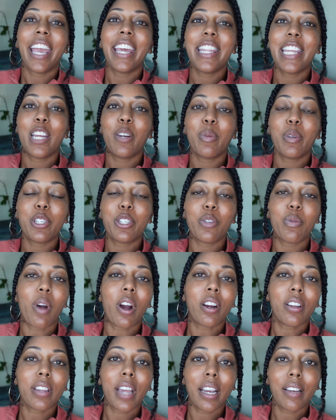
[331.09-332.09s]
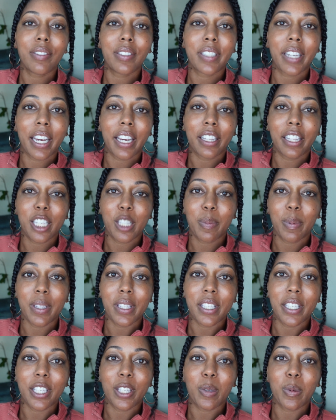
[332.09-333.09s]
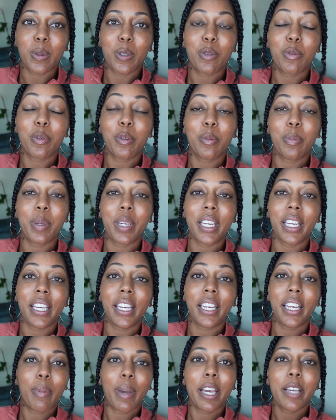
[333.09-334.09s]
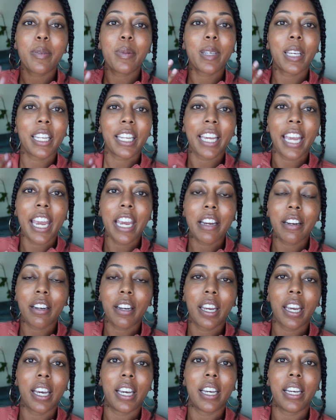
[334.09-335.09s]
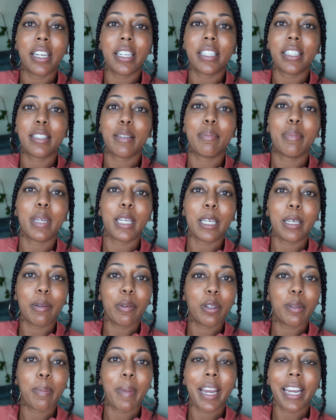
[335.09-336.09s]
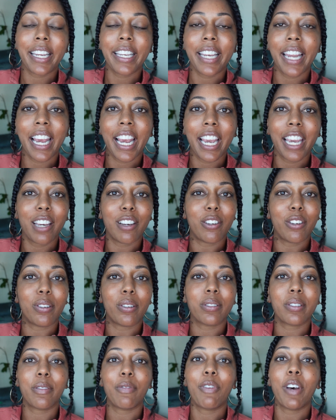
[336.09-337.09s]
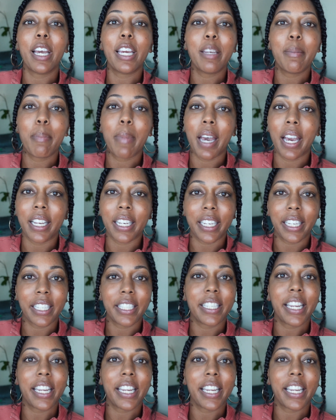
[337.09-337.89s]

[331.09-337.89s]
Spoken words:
and then we do our lifestyle expenses, which would be my husband getting haircuts, me with my nails, fun money,